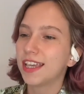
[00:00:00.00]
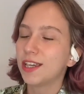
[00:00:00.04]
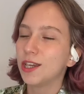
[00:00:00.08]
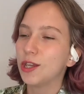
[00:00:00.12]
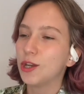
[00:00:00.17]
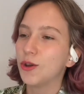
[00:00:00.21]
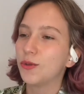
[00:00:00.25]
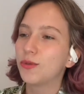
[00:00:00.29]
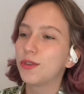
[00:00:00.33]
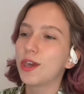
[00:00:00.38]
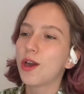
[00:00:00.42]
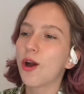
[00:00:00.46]
You
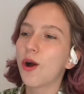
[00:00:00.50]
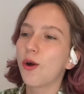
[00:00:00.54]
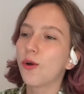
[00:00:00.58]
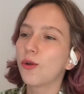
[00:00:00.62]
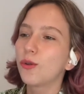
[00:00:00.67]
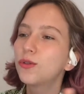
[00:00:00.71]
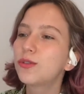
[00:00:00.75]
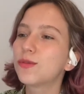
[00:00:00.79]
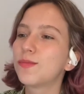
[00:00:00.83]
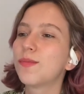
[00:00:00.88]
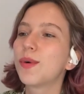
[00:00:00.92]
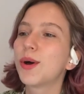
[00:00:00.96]
know, the
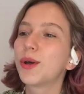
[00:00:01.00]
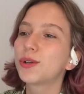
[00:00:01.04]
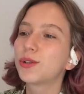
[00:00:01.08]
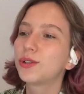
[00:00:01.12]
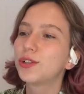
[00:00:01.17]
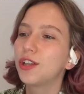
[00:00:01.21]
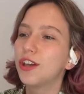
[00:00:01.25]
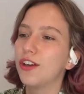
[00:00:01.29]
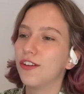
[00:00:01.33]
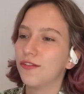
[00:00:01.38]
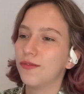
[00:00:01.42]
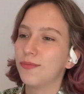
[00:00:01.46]
old
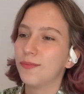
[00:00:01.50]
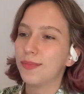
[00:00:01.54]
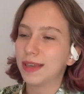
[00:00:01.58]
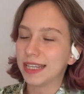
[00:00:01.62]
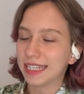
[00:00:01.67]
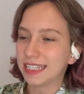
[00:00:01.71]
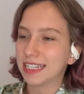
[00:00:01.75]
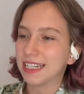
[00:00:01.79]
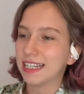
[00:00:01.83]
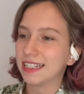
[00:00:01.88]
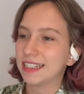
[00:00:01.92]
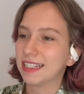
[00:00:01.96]
model of
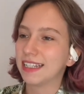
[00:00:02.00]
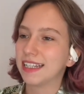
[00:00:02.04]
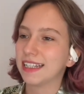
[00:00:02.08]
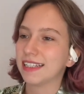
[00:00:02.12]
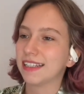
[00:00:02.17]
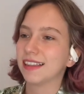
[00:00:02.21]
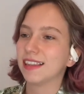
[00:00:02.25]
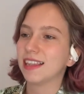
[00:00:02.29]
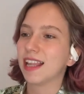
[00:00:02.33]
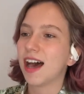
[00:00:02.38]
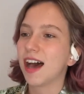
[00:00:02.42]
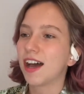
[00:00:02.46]
business is
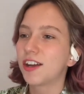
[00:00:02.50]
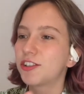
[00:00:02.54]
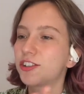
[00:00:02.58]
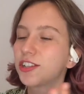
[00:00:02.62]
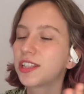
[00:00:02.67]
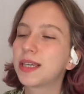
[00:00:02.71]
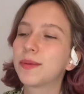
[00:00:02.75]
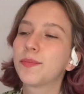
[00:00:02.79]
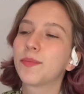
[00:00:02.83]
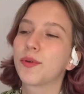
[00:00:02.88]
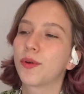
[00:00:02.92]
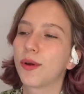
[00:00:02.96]

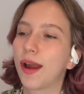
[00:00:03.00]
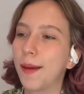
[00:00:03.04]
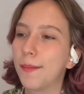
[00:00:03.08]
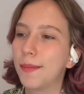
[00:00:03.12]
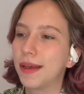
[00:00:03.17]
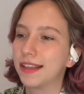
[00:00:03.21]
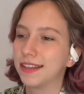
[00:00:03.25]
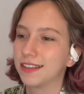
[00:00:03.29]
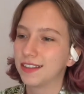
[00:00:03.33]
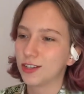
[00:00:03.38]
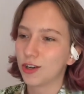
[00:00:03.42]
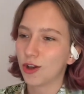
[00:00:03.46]
largely
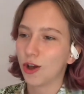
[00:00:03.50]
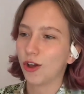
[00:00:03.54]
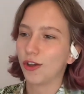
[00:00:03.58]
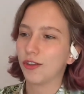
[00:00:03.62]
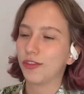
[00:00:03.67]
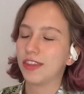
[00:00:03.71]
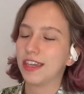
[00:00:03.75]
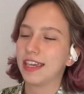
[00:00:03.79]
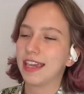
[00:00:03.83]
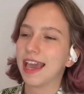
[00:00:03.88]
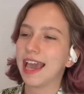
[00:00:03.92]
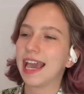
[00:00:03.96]
premised
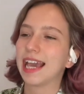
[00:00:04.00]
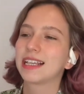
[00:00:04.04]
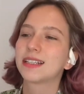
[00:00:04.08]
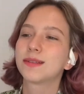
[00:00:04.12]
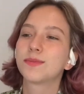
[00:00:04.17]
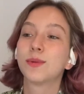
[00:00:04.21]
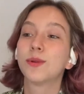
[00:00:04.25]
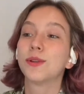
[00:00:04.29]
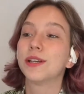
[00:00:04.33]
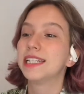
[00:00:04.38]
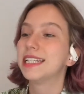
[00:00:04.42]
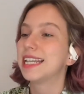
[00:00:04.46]
on the
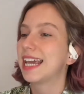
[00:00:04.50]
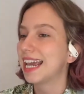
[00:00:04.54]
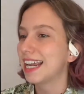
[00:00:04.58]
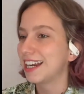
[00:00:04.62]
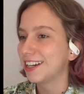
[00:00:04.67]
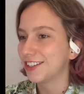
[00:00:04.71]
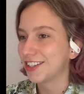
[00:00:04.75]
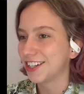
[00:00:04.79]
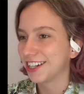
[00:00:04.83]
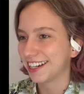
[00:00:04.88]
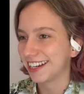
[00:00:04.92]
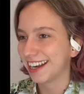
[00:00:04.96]

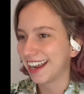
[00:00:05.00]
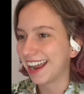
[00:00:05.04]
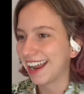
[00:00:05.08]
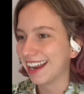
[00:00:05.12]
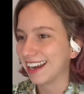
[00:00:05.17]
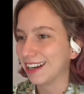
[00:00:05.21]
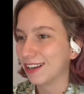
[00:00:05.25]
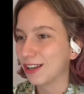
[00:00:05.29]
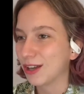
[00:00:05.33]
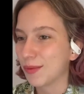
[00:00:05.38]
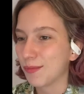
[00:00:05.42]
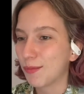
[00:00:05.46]
exploitation
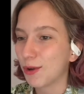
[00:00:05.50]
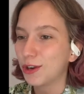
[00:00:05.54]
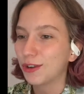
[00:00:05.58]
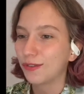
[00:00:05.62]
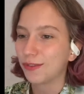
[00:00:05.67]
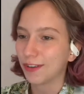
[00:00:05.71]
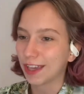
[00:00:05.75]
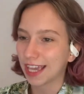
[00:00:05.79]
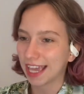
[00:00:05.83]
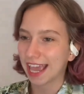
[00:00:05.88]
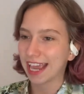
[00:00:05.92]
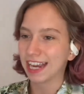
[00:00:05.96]
and
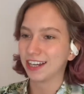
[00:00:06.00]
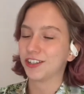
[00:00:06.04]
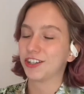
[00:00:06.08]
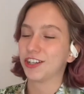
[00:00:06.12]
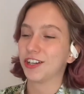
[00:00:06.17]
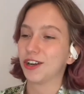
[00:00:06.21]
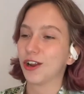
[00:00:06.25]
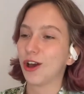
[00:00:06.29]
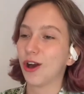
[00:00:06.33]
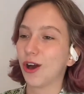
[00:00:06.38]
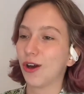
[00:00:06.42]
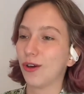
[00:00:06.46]

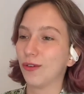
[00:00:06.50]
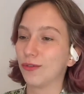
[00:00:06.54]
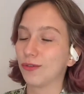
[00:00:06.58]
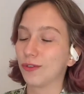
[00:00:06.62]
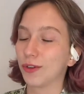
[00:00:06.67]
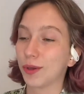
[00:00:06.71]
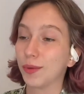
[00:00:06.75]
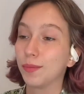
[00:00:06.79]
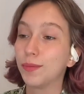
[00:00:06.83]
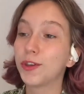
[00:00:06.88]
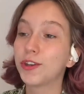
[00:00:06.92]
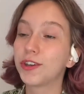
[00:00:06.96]
commodification of
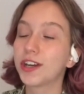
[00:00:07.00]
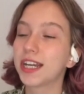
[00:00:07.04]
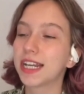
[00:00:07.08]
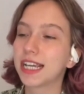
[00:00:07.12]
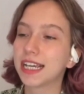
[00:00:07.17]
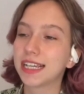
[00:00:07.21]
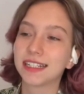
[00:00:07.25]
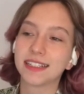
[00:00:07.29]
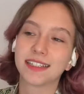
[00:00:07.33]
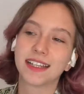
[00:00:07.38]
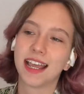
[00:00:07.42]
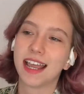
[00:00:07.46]

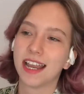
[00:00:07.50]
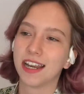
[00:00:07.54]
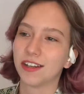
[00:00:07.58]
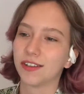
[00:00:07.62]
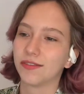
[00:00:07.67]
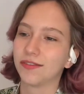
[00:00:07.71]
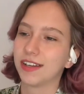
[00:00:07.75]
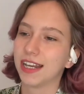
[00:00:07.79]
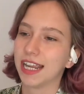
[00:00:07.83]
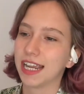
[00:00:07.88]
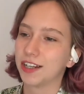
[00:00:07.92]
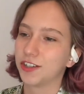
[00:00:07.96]
communities and
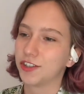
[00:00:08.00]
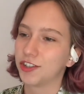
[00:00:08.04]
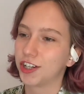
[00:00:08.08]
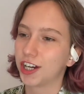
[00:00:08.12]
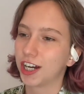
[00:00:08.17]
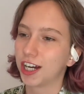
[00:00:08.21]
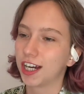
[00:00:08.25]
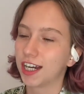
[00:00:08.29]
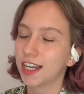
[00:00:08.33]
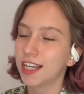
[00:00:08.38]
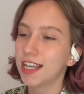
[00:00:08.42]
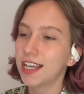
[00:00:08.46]
of
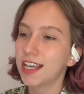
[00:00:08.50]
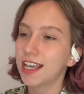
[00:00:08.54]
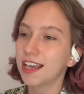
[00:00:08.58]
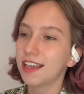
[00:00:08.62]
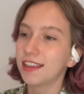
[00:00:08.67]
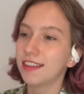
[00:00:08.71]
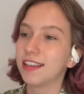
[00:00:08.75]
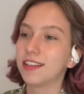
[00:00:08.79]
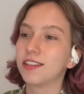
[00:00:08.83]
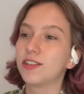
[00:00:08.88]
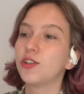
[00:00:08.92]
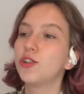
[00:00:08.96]
nature.
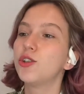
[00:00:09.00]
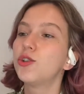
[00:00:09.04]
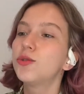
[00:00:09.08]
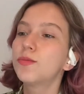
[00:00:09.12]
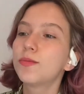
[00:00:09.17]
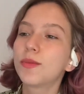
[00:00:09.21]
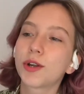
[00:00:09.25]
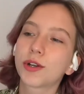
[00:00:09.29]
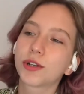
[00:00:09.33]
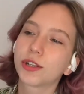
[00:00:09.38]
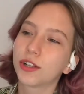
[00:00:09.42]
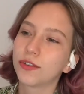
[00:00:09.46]
This new
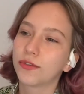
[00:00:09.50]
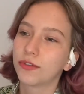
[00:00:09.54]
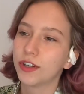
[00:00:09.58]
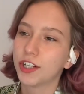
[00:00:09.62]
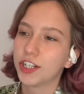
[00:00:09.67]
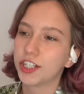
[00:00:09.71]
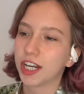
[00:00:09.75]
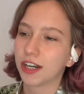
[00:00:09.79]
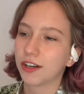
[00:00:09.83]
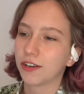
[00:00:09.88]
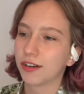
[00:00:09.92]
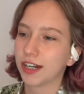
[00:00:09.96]
model of
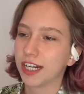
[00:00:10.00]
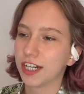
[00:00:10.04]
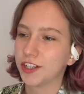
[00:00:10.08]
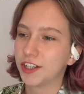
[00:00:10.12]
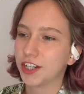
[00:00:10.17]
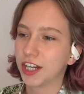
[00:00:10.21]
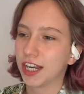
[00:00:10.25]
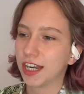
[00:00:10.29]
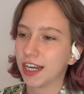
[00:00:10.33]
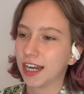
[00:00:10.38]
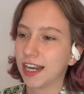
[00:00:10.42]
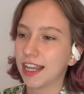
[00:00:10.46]

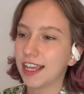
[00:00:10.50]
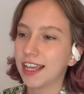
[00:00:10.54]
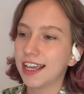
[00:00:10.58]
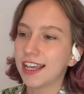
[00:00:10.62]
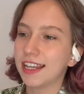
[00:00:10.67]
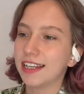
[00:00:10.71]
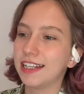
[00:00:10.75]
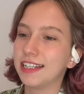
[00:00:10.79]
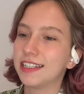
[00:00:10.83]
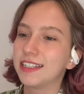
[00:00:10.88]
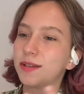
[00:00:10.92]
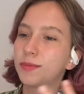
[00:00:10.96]
regeneration
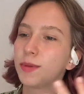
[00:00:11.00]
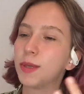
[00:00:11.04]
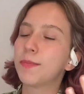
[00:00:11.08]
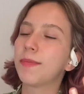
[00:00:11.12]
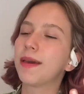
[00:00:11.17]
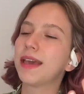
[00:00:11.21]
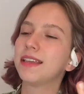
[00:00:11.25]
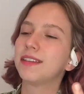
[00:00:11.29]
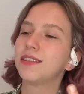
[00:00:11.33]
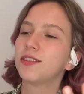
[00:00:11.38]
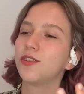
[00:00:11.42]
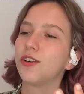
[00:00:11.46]
needs to be
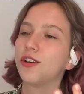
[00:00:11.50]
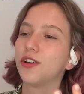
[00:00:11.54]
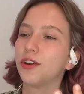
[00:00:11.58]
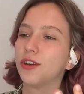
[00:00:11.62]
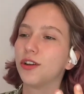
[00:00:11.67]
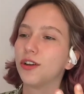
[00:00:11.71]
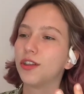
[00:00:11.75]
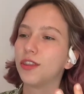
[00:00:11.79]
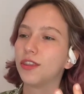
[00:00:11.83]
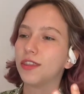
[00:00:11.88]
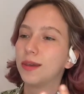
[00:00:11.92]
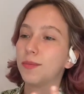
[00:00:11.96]
based
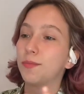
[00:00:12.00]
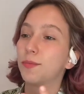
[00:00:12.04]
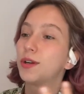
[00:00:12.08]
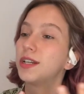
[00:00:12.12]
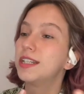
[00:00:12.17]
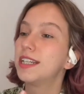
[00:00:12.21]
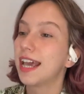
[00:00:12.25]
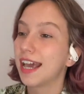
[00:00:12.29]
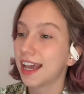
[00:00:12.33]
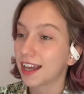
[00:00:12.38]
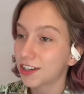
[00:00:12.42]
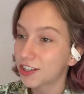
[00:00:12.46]
on the
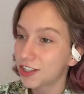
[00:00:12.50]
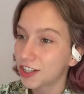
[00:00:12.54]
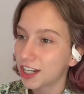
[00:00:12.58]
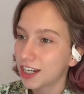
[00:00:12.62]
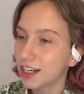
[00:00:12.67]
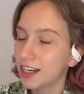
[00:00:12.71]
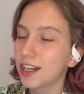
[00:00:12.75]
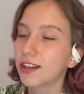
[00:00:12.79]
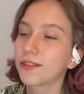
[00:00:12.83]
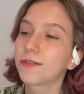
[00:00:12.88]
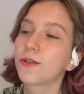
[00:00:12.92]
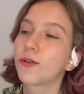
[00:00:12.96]

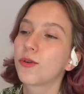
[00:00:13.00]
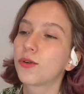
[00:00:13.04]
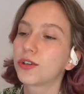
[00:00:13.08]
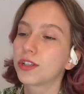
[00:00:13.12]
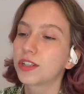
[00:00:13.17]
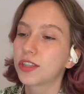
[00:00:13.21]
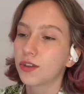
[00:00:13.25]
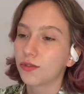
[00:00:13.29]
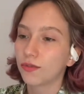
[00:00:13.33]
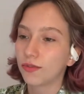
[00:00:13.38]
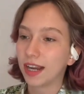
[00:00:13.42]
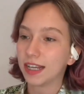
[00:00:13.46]
protection and, of
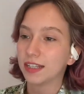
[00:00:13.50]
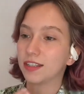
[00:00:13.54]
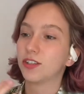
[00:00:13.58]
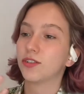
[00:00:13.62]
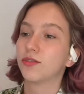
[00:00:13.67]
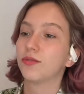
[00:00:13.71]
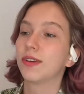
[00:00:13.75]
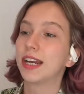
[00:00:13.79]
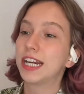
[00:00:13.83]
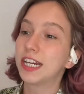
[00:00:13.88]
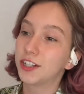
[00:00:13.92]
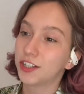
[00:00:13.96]
course, the
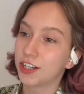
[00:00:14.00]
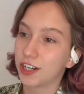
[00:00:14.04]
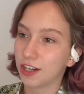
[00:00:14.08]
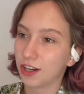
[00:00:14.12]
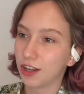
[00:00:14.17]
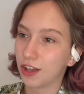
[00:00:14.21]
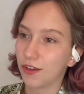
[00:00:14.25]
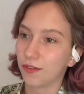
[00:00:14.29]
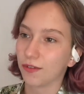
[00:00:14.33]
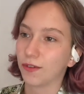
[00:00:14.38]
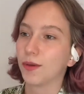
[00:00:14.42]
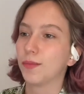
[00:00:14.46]
restoration
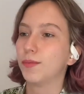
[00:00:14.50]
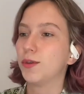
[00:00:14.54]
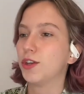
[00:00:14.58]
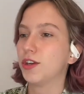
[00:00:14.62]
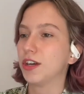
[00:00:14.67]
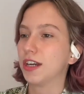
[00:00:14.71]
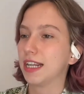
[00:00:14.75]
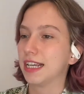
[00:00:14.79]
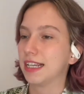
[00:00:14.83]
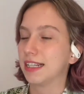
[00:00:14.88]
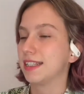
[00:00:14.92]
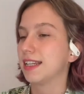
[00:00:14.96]
of
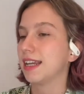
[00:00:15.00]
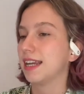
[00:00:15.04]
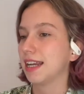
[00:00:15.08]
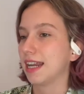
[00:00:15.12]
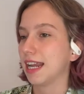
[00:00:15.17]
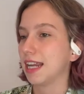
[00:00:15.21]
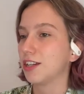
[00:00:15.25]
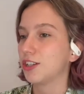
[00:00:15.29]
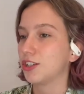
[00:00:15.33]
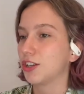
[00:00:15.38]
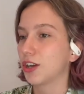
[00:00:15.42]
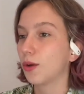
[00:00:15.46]
communities and
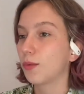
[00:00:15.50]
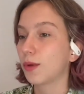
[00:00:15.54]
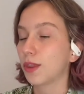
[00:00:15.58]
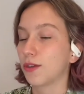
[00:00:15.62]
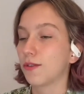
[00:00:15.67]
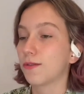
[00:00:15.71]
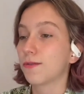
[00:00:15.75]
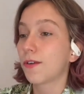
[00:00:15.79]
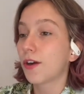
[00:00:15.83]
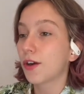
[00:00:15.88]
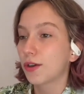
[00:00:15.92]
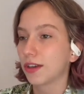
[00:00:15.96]
nature, with a
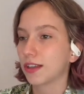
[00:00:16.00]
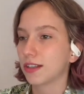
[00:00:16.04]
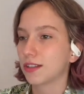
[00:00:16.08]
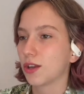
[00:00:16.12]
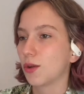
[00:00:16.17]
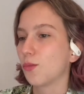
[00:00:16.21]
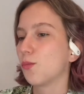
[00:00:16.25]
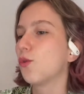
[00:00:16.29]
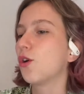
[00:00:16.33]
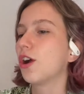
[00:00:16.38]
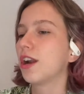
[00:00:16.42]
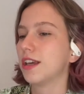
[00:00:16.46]
focus
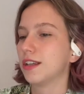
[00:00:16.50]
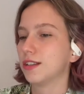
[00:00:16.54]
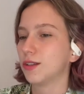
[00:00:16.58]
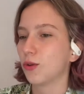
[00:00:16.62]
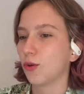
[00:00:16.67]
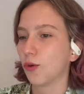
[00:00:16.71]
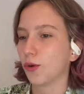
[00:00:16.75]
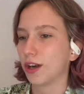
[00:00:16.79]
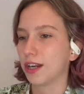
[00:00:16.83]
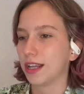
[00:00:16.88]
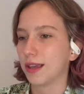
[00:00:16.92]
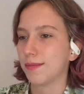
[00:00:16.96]
on what has
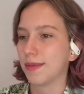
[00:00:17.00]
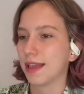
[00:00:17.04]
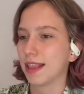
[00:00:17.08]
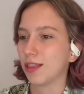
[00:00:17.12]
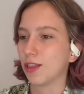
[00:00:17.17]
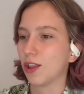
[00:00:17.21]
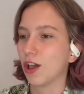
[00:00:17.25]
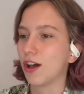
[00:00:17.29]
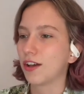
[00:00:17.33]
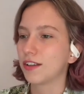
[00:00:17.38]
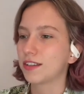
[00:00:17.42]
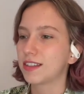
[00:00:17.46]
already
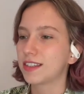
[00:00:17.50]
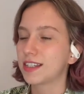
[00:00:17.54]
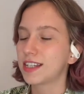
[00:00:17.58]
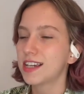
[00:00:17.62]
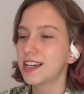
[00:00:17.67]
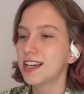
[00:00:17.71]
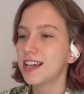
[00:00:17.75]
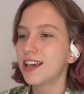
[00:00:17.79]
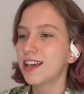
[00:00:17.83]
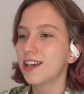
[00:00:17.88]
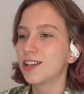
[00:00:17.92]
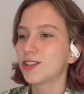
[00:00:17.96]
been lost.
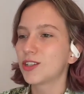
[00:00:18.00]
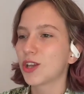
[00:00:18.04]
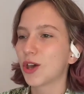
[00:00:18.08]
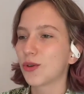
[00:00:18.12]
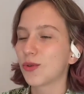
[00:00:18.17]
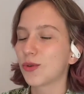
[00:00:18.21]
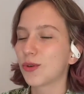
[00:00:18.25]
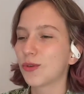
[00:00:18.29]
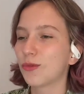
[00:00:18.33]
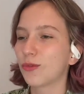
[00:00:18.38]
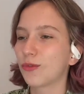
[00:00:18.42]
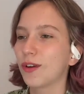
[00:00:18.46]

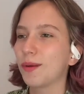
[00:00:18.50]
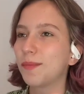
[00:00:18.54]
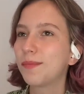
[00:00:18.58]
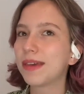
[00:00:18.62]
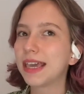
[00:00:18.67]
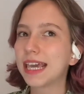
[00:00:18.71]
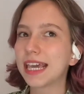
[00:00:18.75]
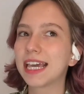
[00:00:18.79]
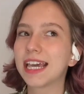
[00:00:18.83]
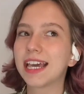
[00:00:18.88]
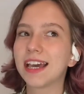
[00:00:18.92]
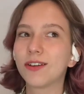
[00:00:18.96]
So for
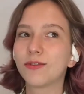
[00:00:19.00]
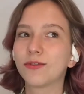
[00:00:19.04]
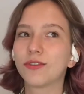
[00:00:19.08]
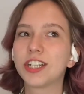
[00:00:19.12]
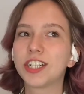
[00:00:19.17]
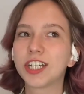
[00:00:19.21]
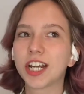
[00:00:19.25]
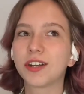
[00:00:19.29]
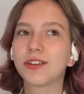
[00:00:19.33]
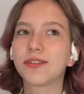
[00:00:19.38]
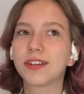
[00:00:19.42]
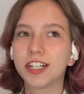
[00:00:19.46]
me,
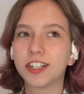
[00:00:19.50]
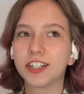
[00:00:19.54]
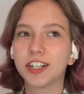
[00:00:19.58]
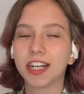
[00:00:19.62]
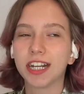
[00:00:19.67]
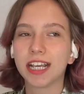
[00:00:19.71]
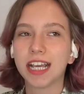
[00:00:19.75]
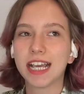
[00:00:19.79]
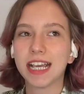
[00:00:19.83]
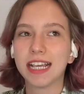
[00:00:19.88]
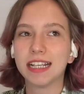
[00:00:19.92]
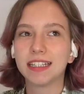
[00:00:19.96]
regeneration
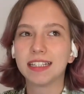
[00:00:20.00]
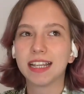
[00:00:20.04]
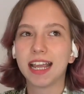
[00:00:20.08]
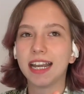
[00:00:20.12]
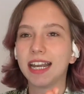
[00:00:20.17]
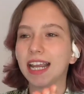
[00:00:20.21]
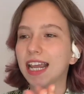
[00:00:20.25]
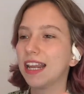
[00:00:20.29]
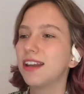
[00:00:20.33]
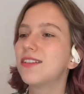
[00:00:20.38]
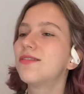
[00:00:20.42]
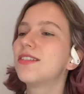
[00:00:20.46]
is
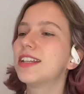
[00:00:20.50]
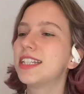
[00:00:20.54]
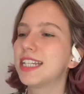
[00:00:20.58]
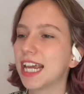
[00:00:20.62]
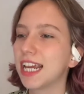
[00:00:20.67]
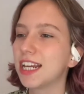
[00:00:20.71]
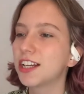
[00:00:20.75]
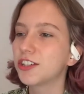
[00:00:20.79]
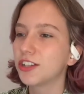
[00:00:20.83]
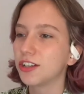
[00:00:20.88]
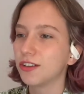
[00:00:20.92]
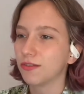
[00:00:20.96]
an
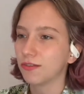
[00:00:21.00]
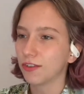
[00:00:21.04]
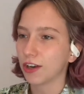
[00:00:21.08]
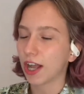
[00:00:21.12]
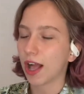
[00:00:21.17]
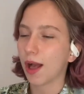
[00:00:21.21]
invitation for